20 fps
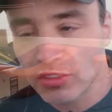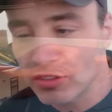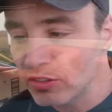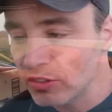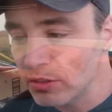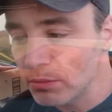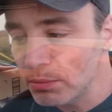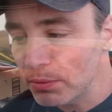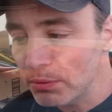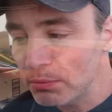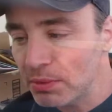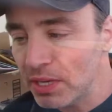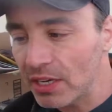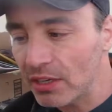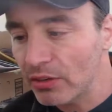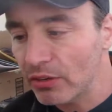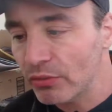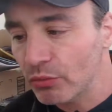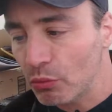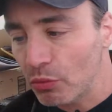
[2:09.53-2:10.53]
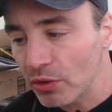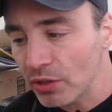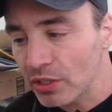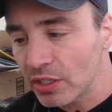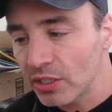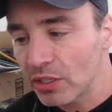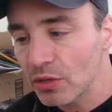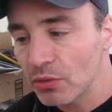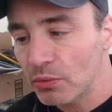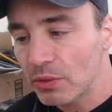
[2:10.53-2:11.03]
it's just a simple matter
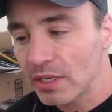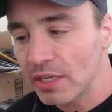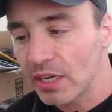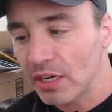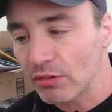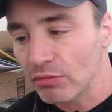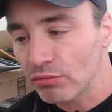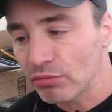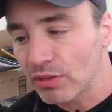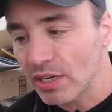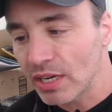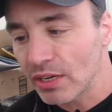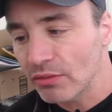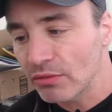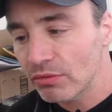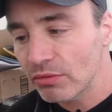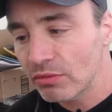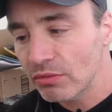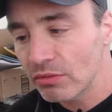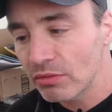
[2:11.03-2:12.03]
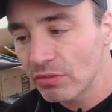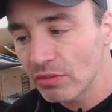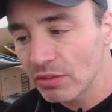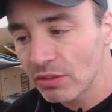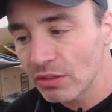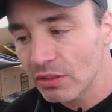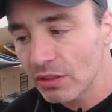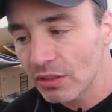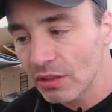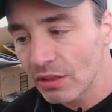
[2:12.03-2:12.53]
of working your way
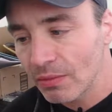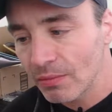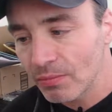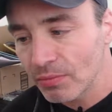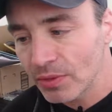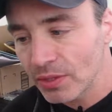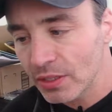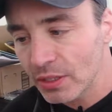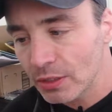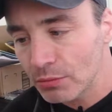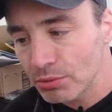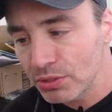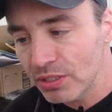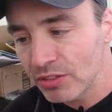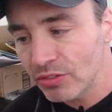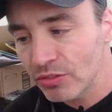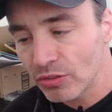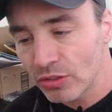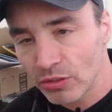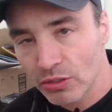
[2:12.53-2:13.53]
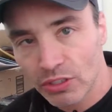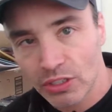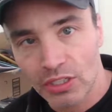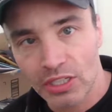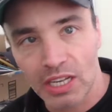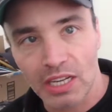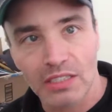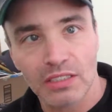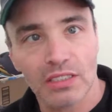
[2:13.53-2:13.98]
around the piece.